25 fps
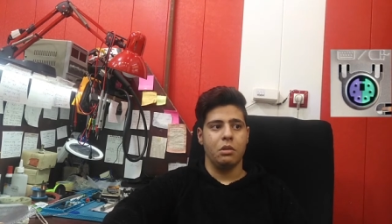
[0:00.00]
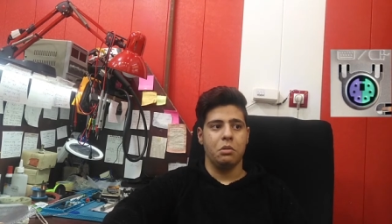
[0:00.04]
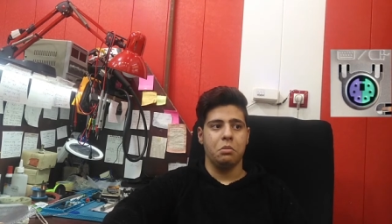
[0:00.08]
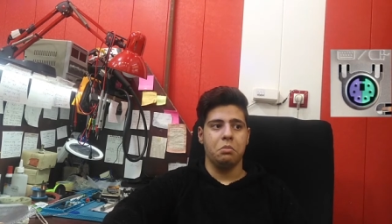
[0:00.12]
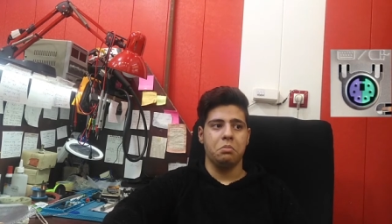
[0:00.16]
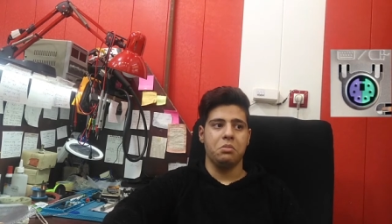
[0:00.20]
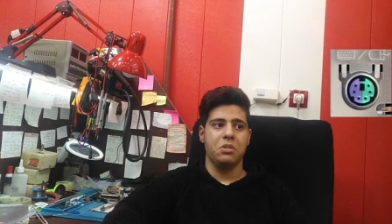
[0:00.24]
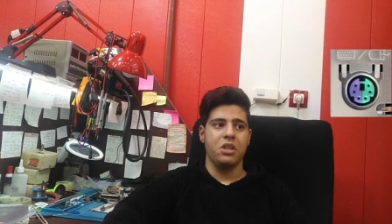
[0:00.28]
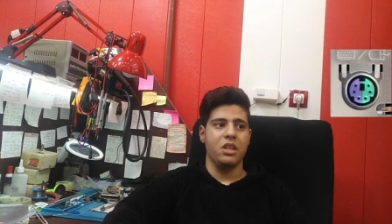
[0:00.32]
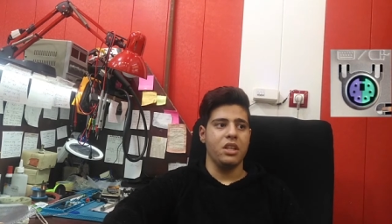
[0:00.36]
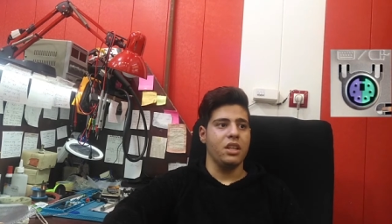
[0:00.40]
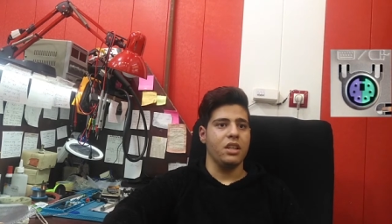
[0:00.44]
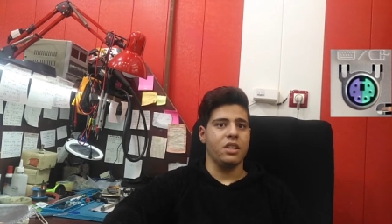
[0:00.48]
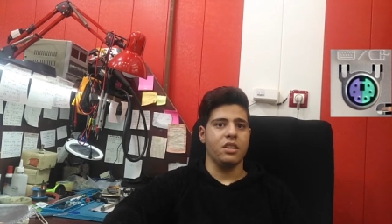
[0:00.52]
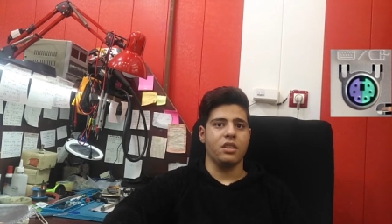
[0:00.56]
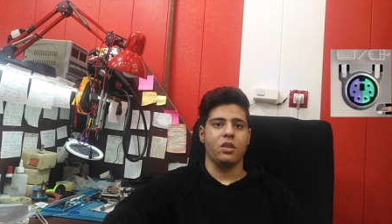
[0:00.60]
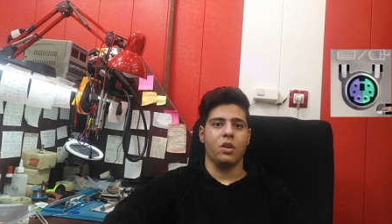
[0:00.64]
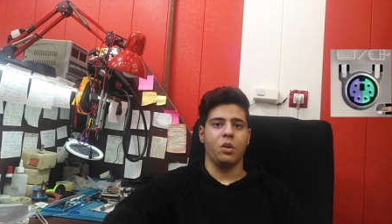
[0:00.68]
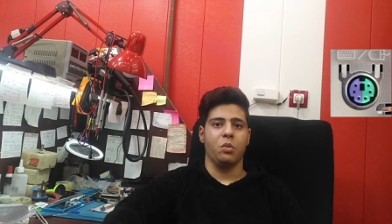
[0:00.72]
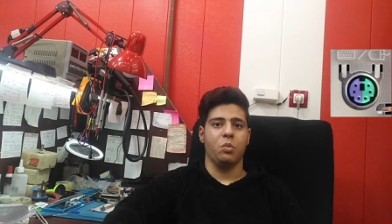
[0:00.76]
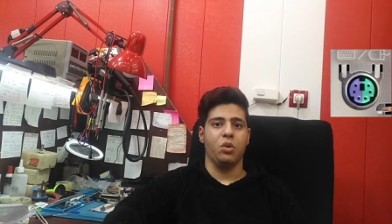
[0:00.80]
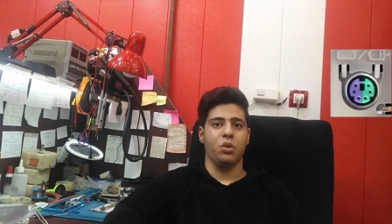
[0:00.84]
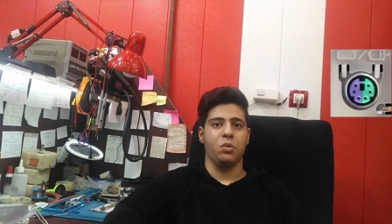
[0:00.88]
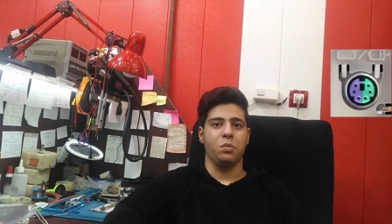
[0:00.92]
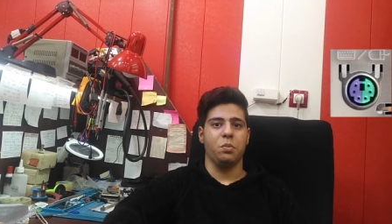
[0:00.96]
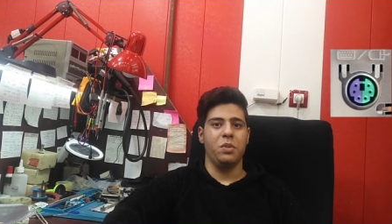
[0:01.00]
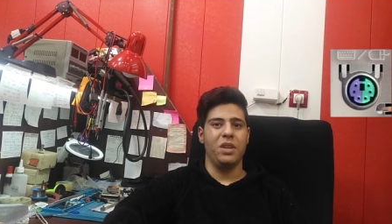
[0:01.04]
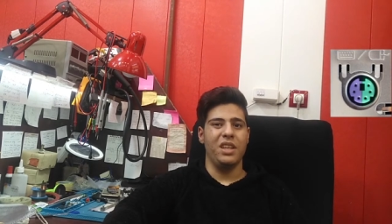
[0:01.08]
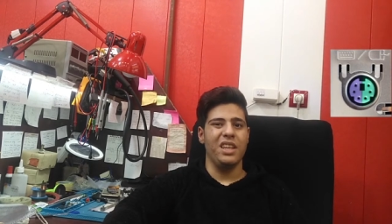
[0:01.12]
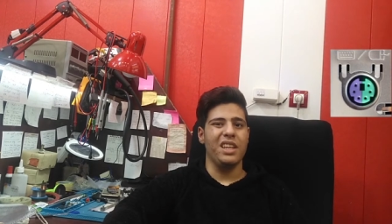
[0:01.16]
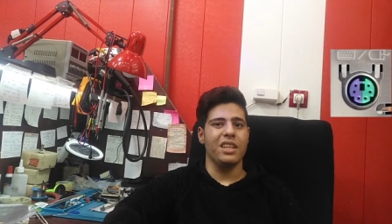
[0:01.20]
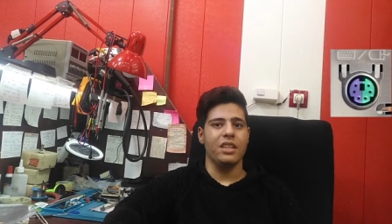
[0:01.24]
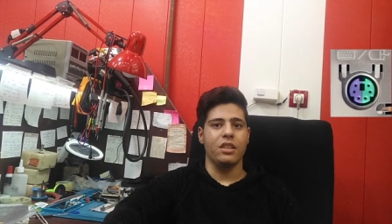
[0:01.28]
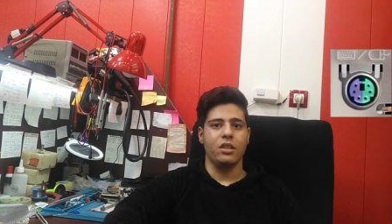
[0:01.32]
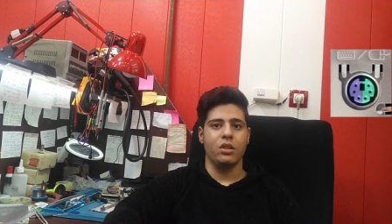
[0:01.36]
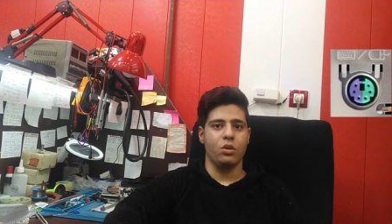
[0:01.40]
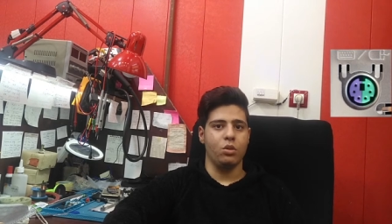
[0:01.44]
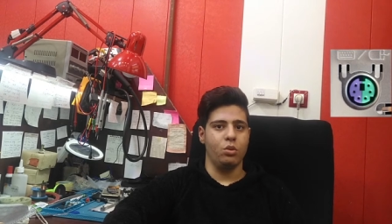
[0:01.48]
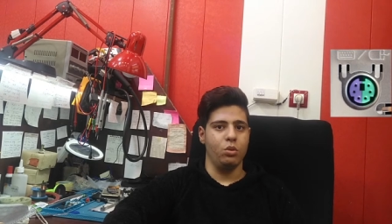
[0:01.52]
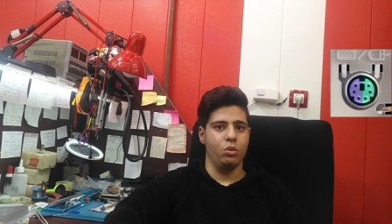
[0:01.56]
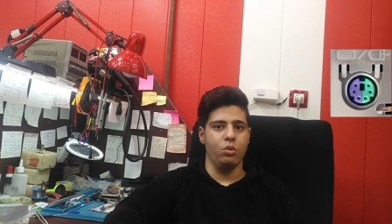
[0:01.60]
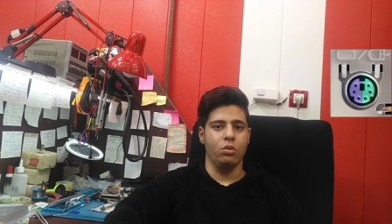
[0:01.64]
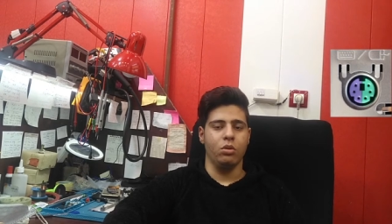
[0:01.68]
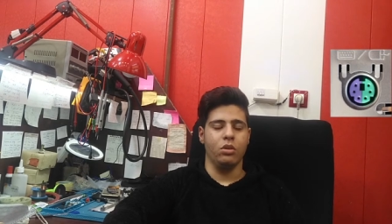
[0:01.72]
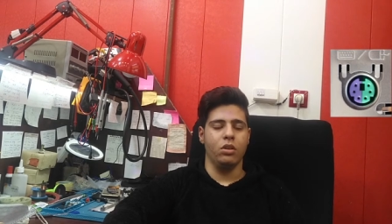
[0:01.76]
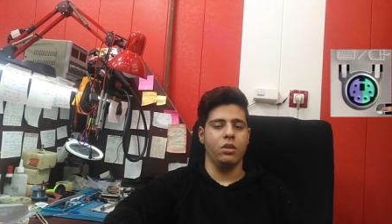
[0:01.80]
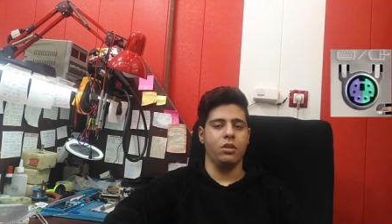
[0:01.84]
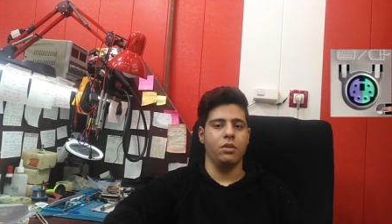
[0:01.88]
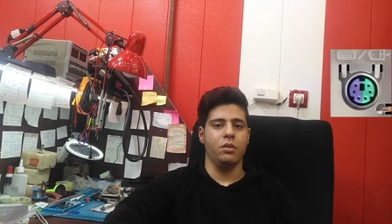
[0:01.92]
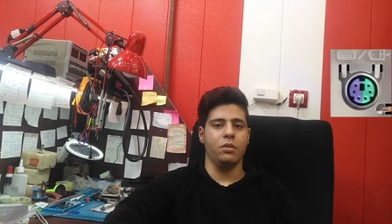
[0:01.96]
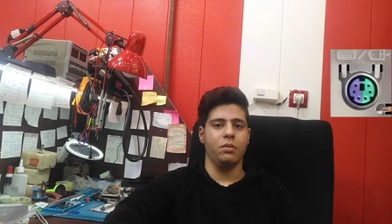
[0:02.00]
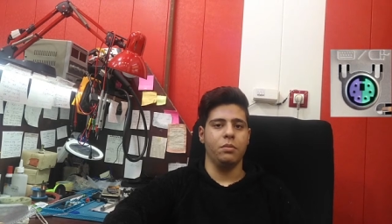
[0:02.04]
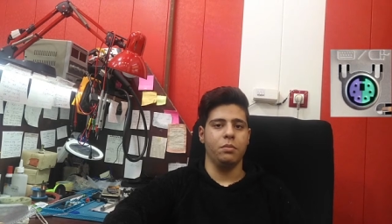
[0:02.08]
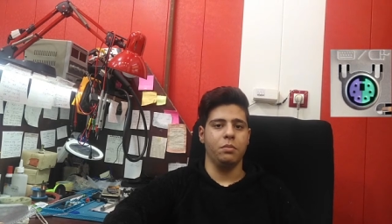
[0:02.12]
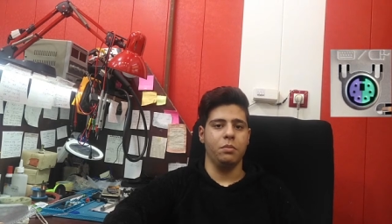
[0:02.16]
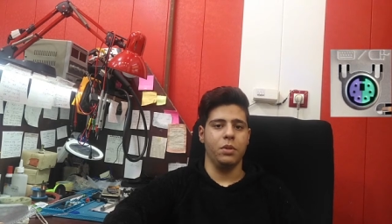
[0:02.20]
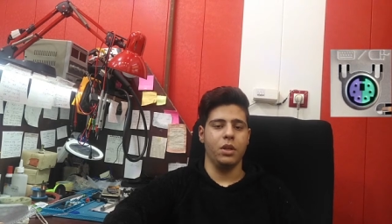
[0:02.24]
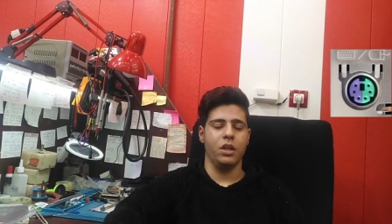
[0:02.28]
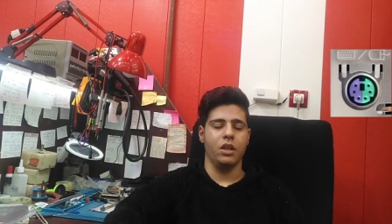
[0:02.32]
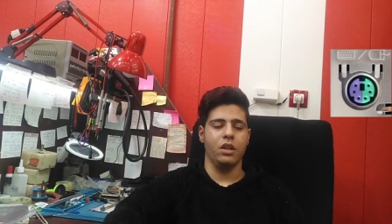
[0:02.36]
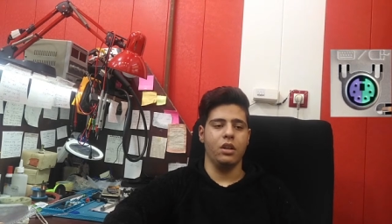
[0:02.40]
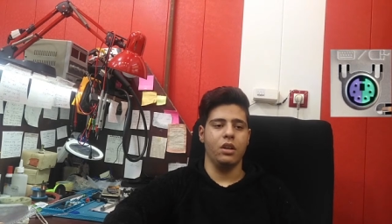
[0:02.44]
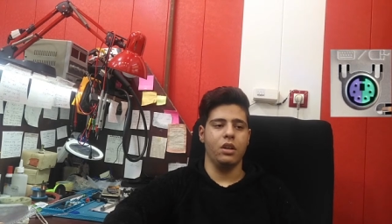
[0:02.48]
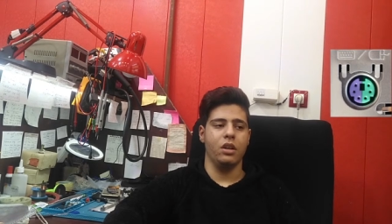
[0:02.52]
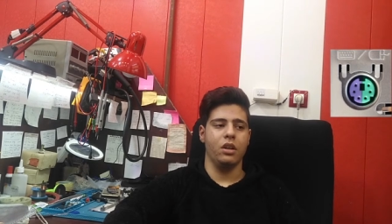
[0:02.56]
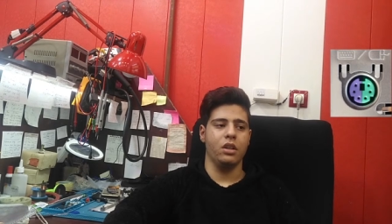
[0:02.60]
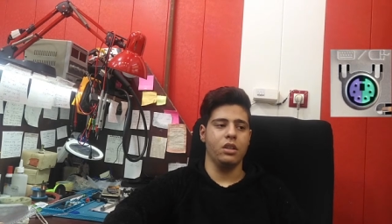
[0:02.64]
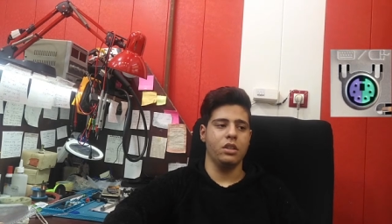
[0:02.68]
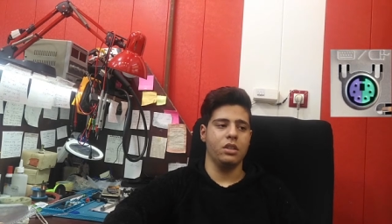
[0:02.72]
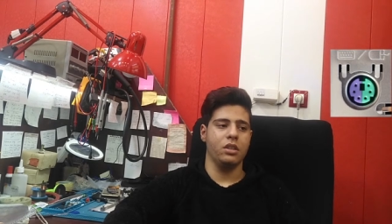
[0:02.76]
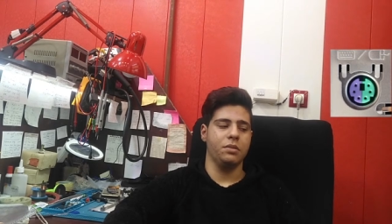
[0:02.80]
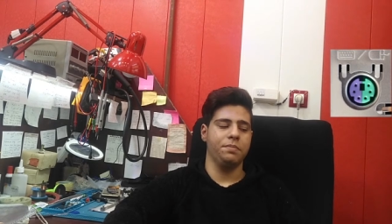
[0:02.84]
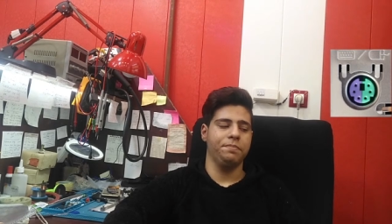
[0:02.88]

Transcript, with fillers: didn't support PS2 because